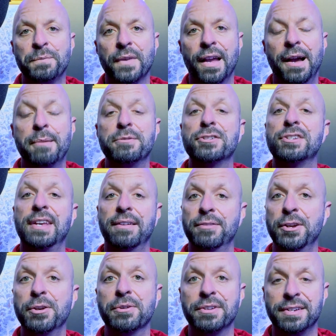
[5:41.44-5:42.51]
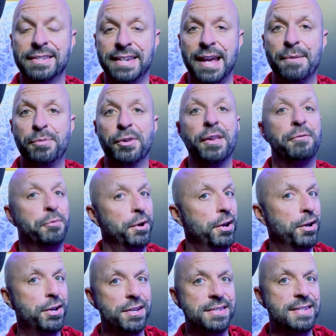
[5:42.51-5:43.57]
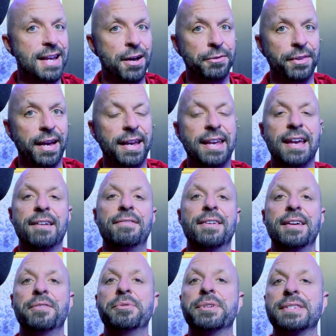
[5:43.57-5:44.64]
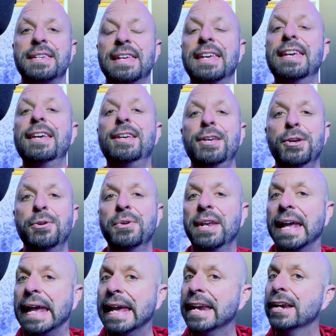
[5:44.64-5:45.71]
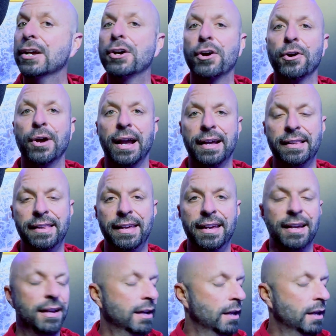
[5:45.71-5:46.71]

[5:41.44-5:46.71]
I'm just giving you an example of what it could sound like if it was EQ'd incorrectly.